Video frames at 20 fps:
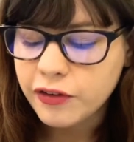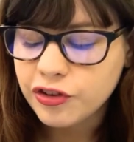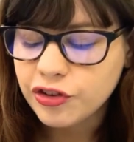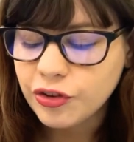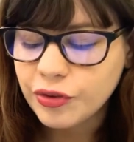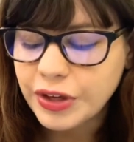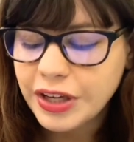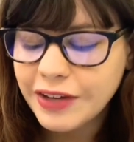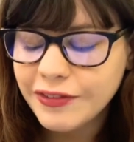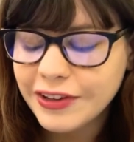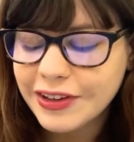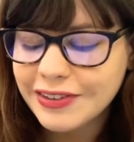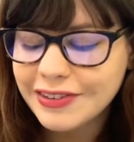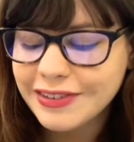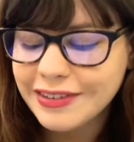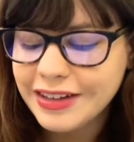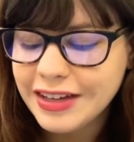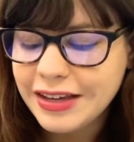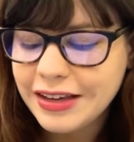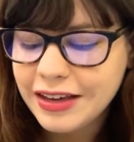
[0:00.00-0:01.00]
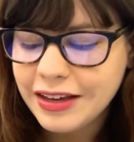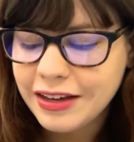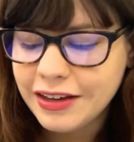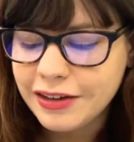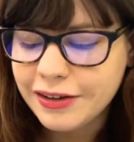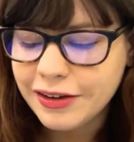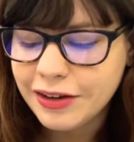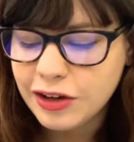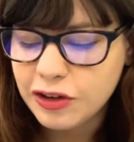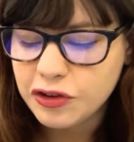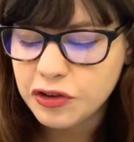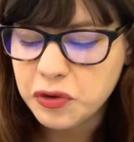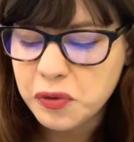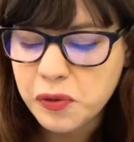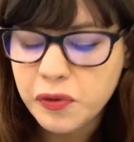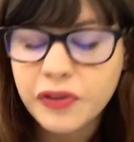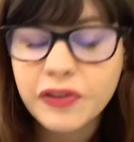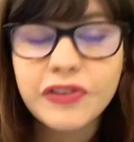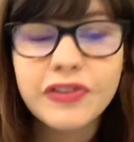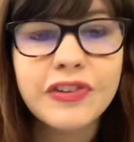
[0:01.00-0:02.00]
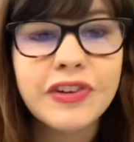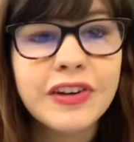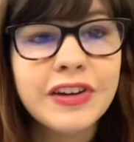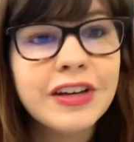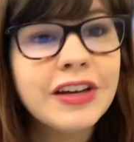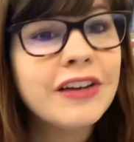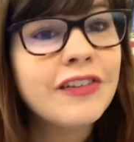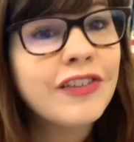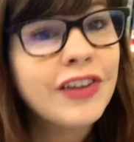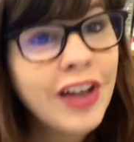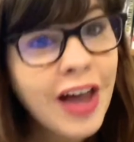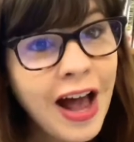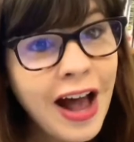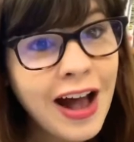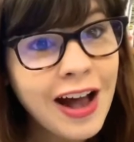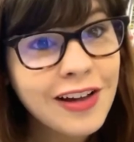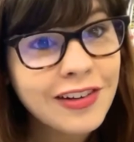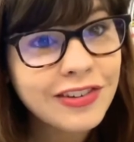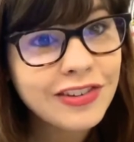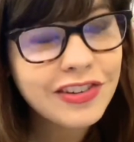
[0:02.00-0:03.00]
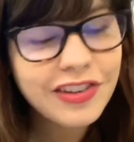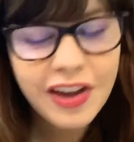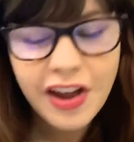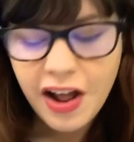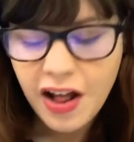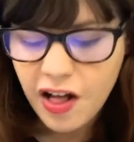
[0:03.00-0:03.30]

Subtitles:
even sneak in to the City of Glass,